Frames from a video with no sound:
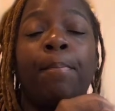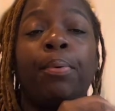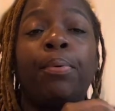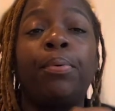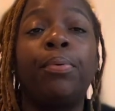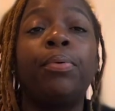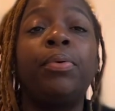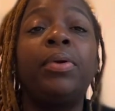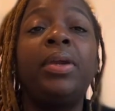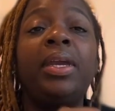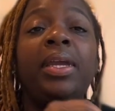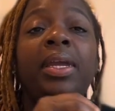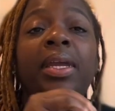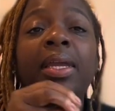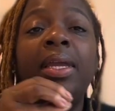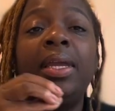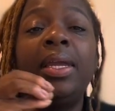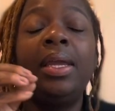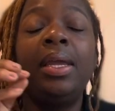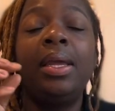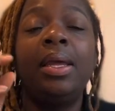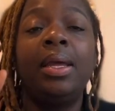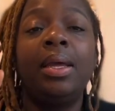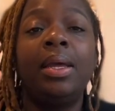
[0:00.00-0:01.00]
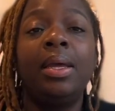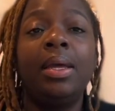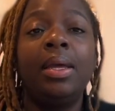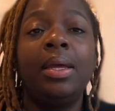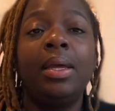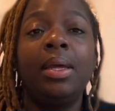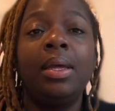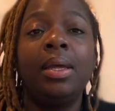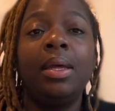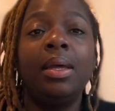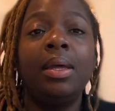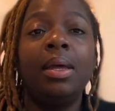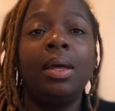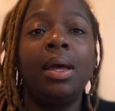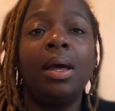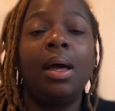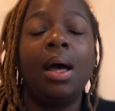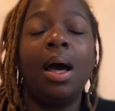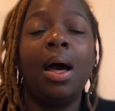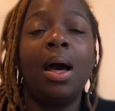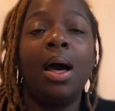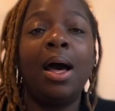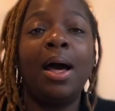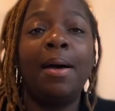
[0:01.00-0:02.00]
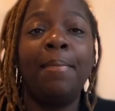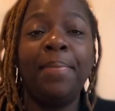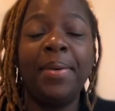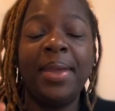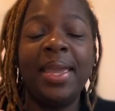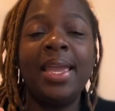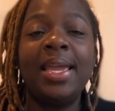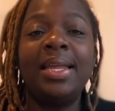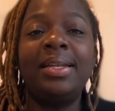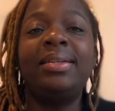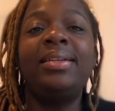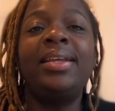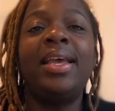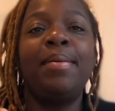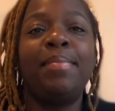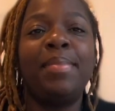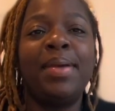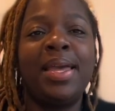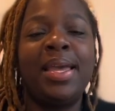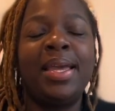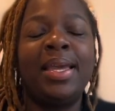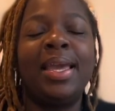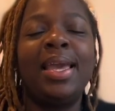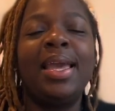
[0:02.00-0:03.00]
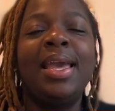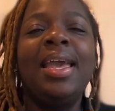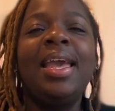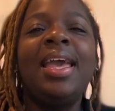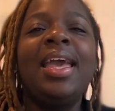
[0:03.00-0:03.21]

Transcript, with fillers: pre uh, pandemic.